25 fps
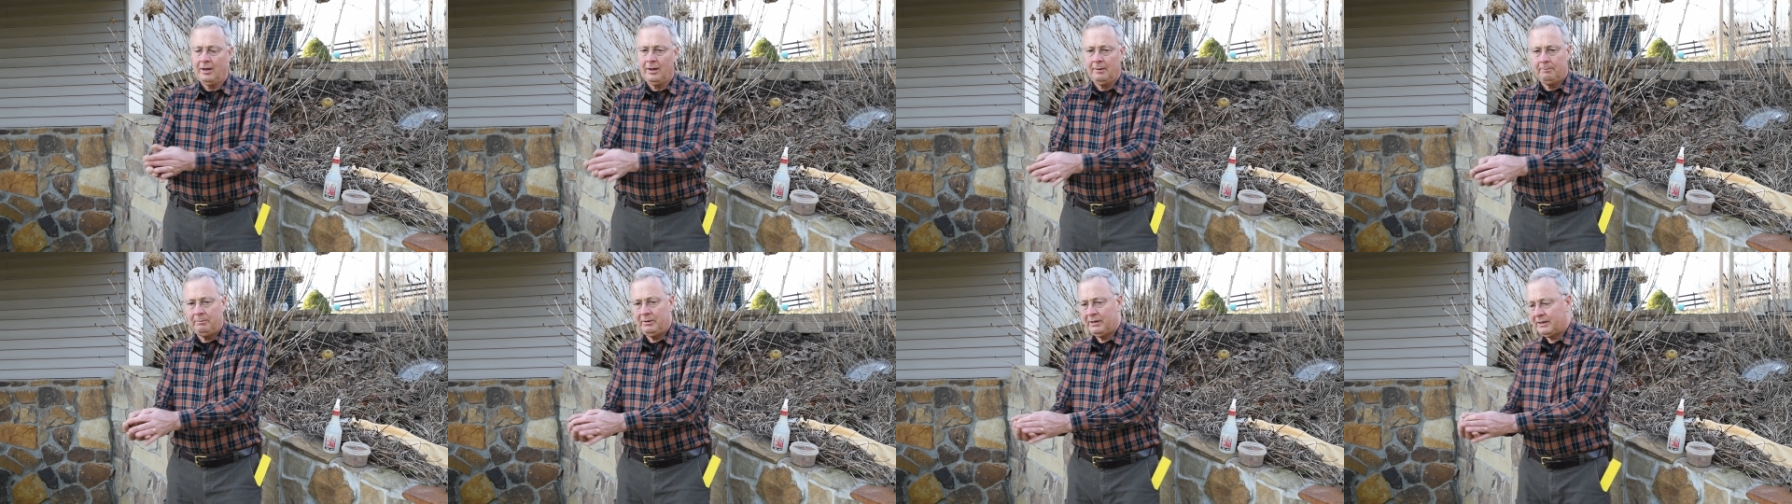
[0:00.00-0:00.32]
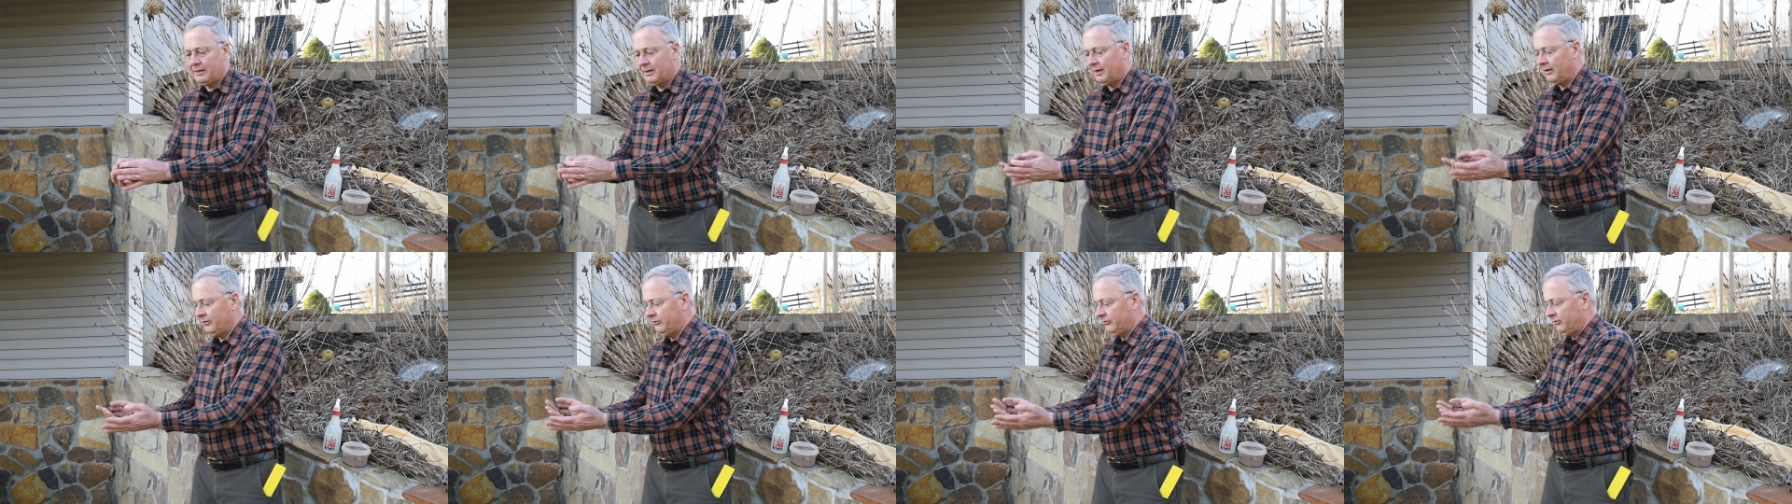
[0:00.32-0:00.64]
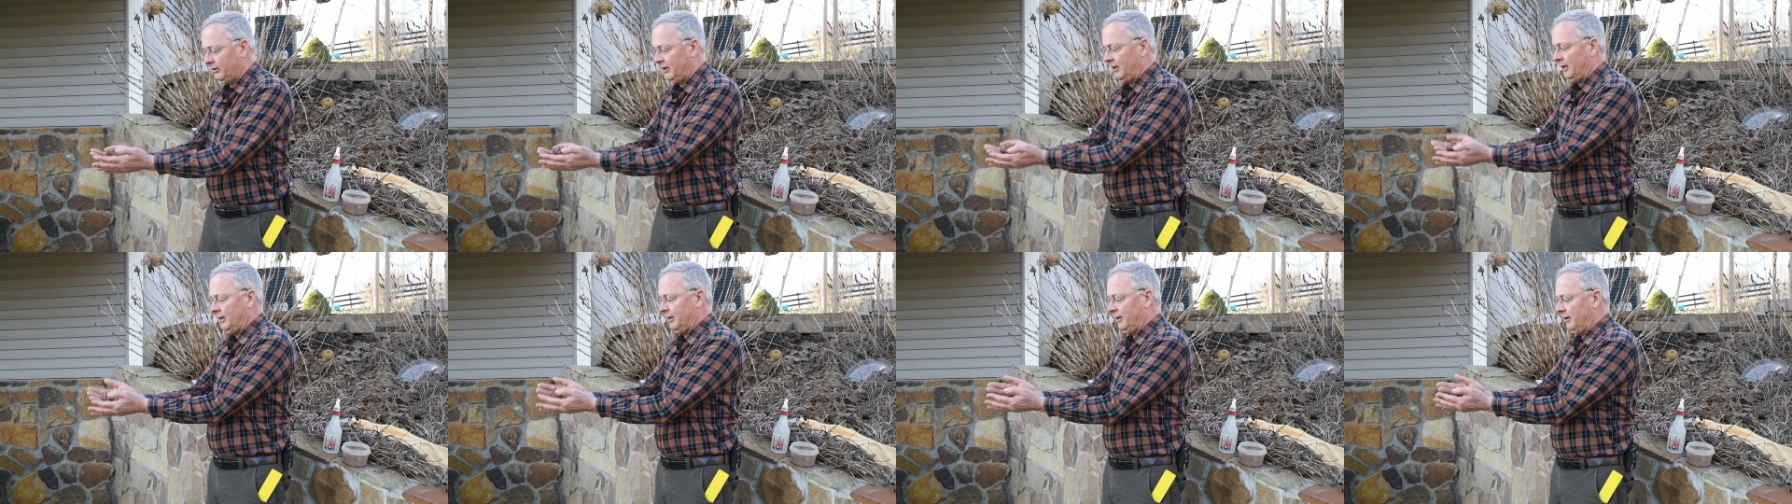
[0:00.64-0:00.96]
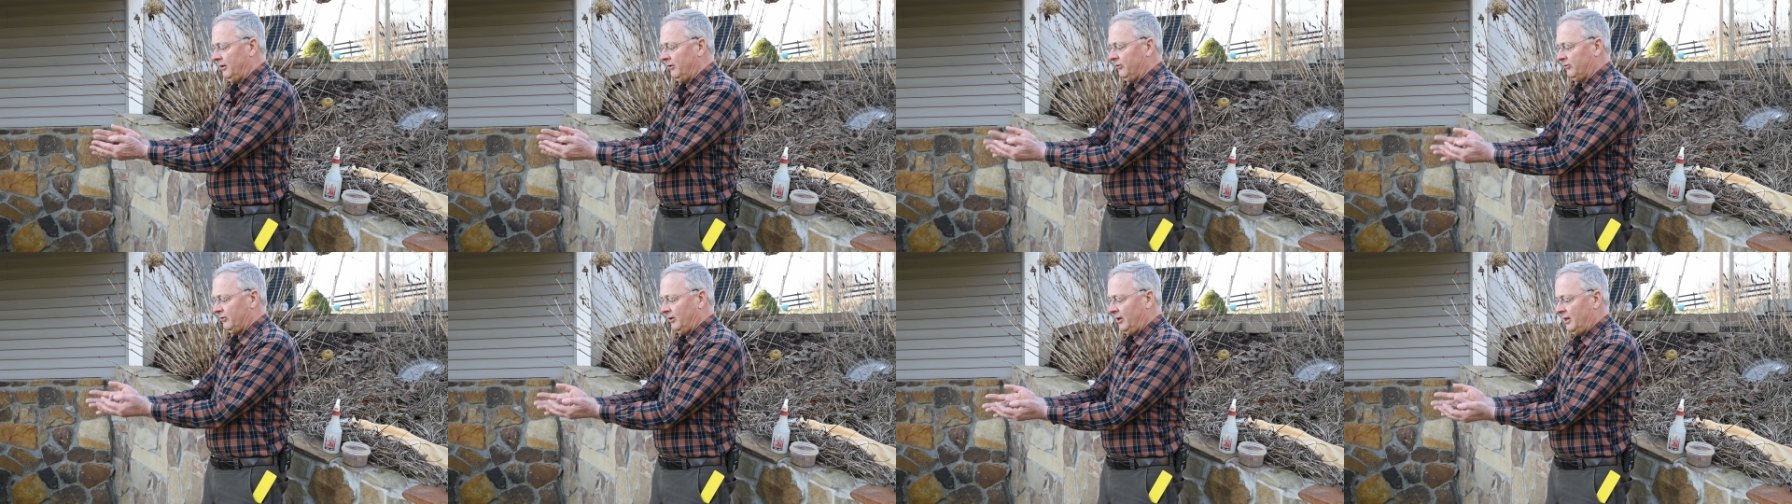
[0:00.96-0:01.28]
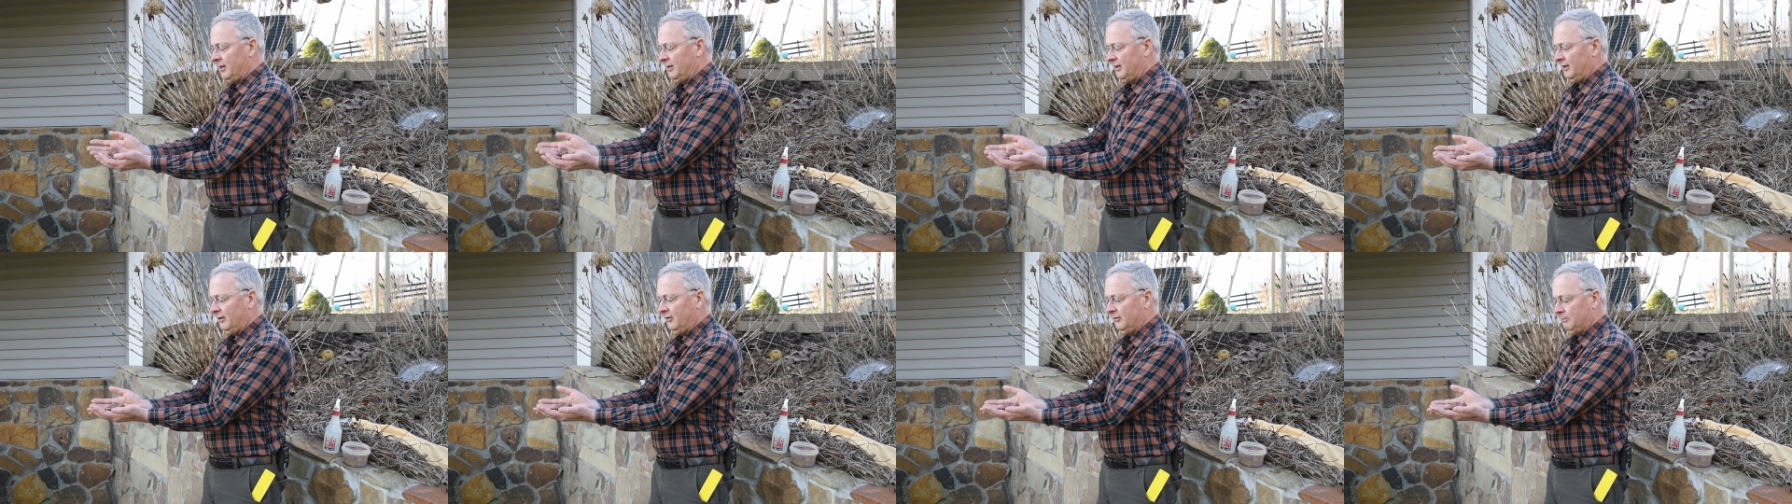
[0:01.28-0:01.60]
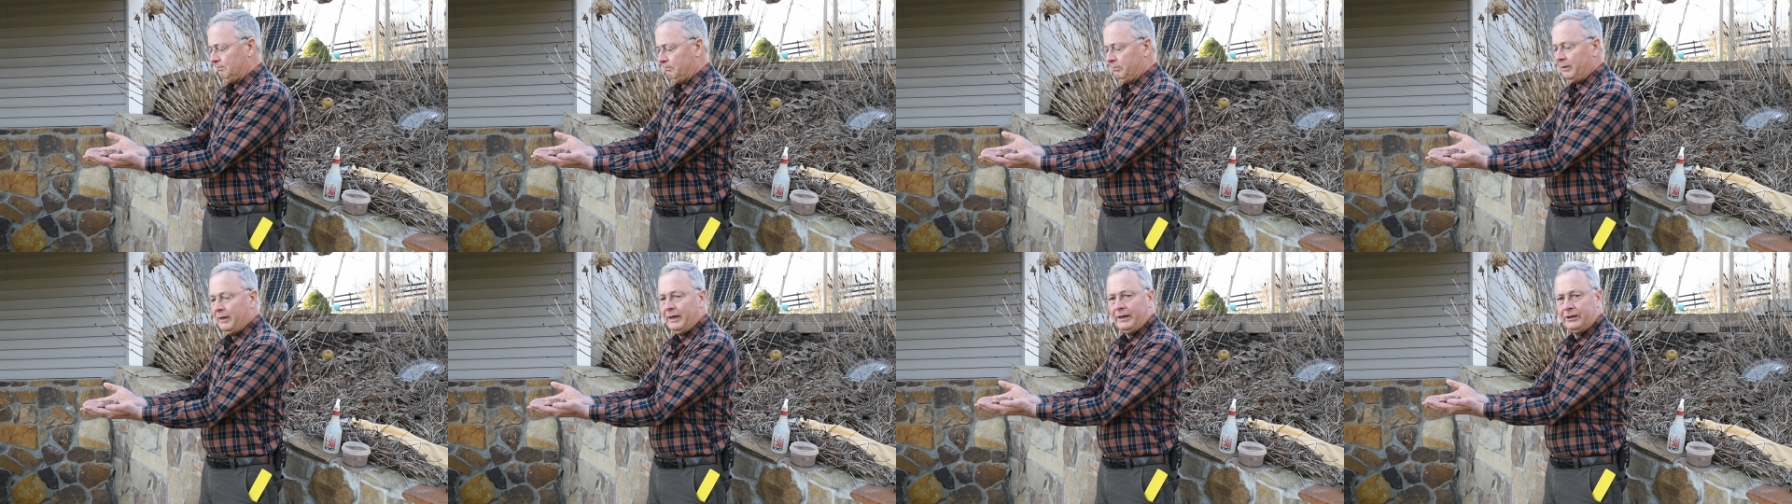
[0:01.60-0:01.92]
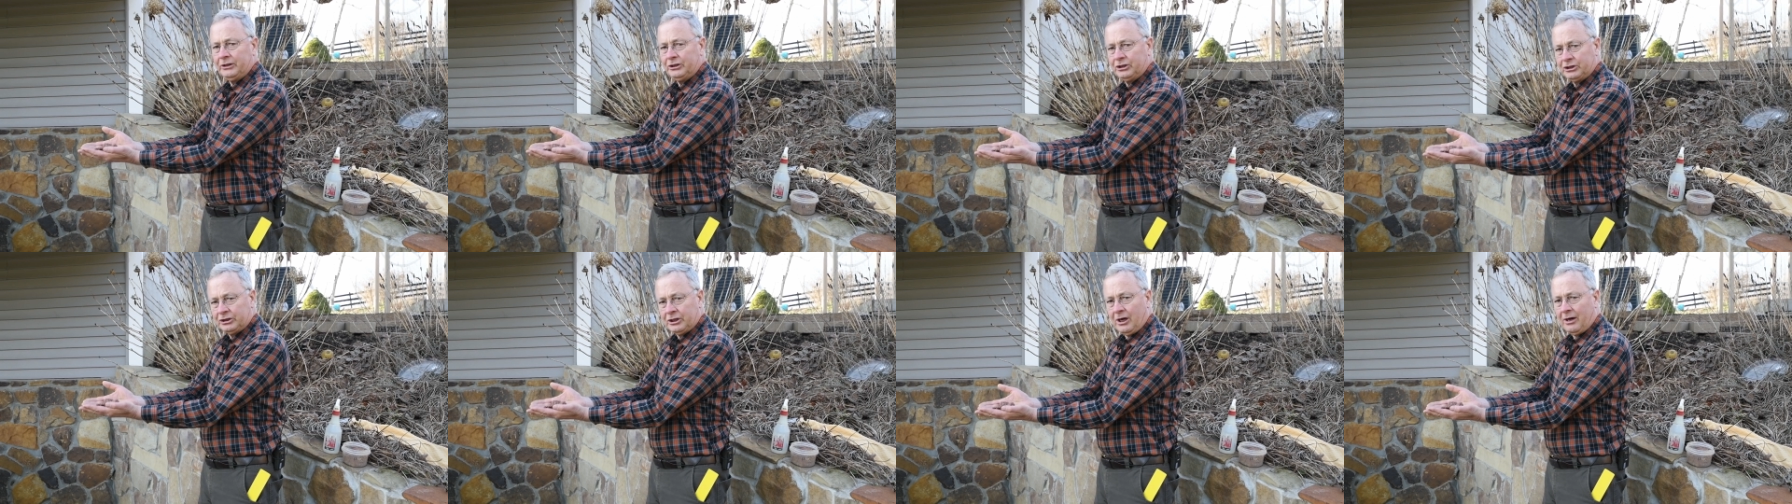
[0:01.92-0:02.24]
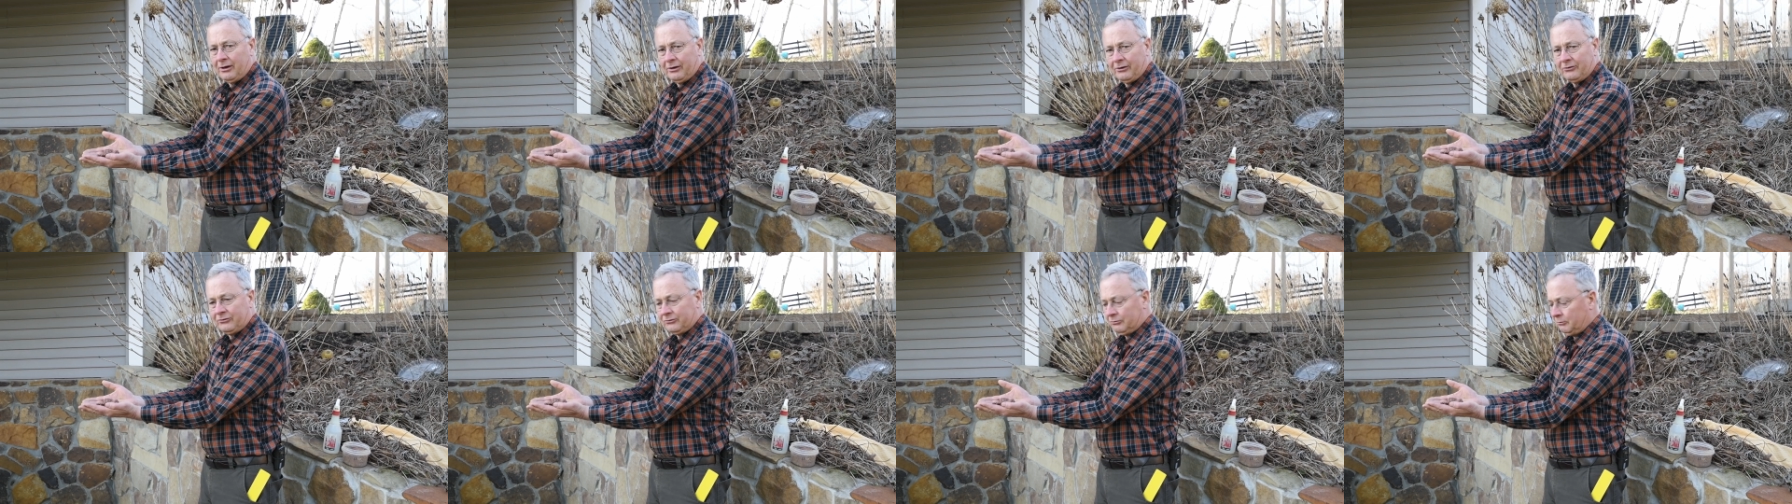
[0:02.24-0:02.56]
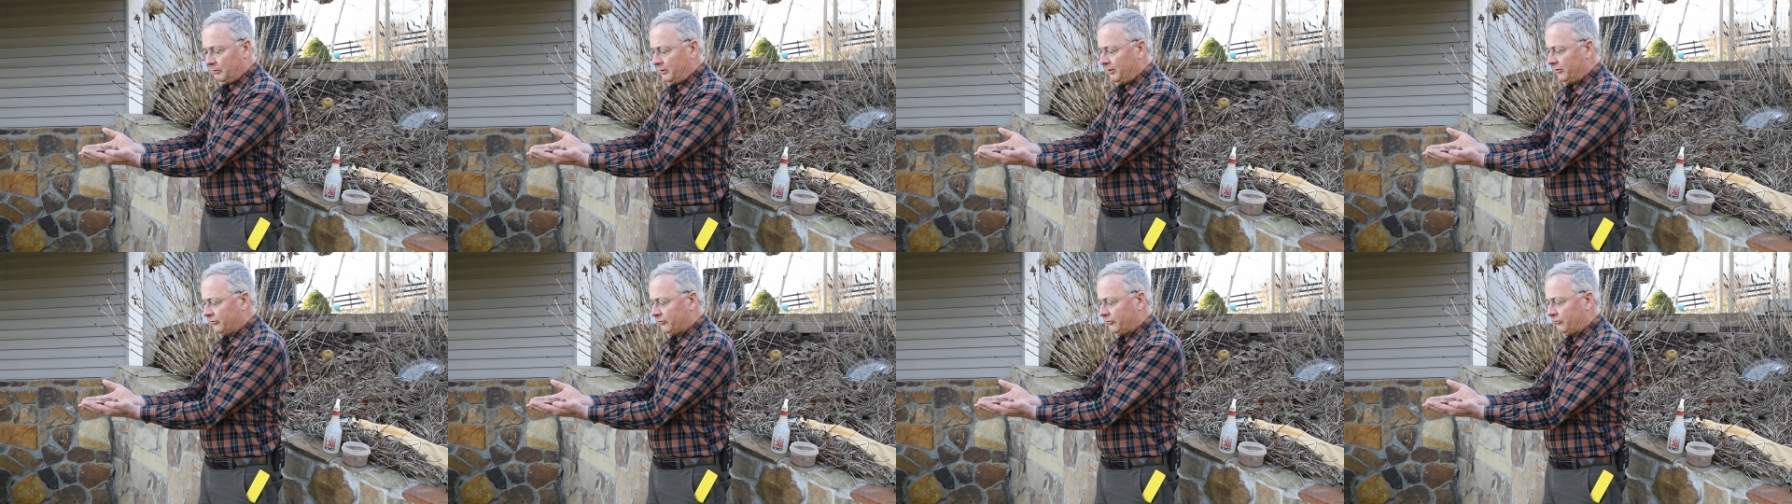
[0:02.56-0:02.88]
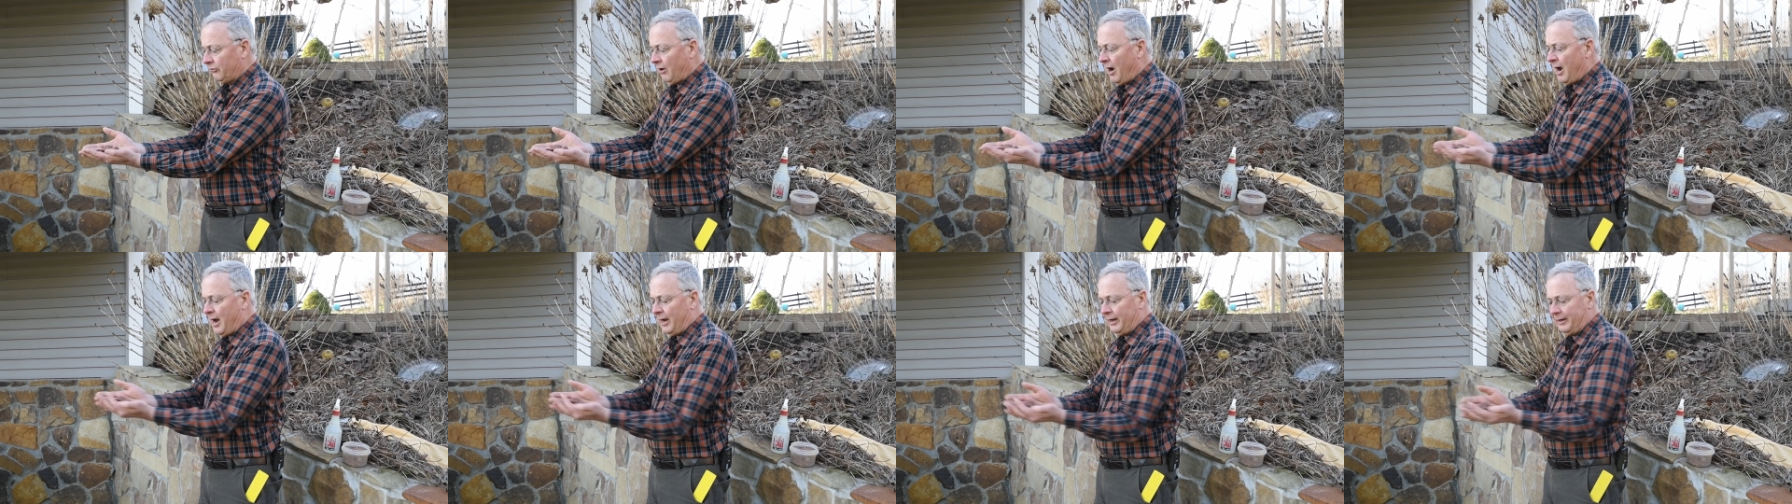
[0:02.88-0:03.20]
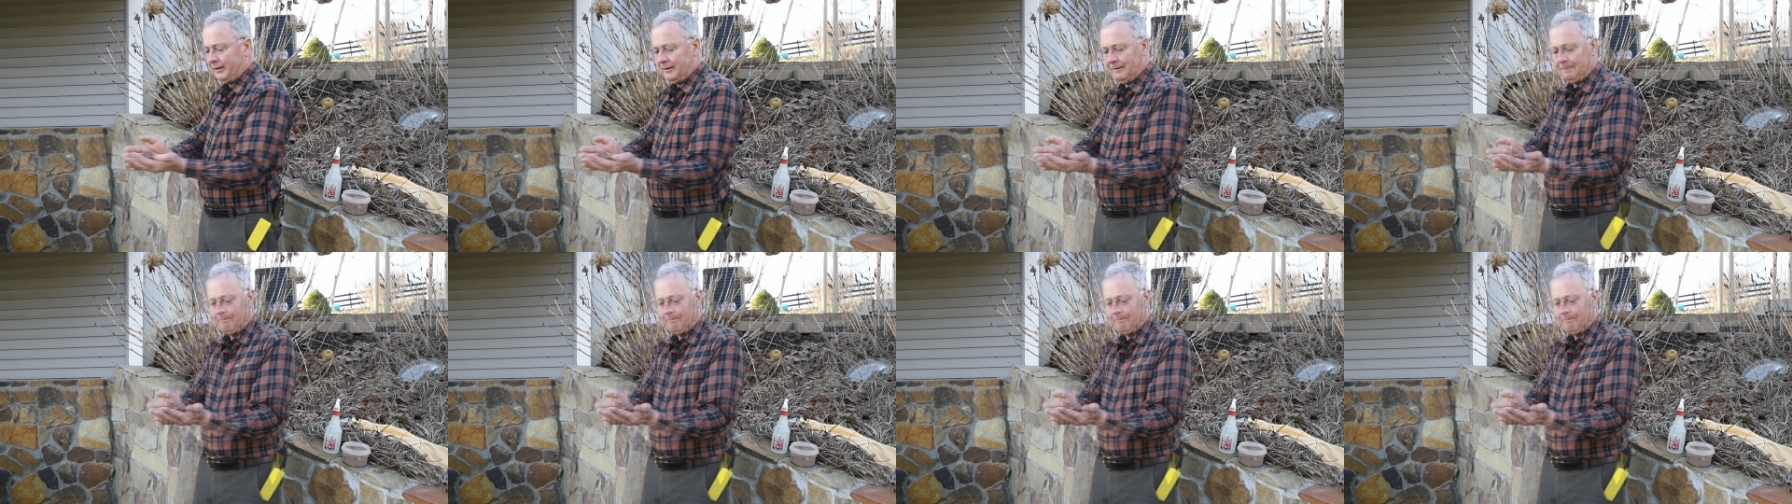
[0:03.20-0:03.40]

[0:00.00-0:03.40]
because it is in these big chunks when it's dry.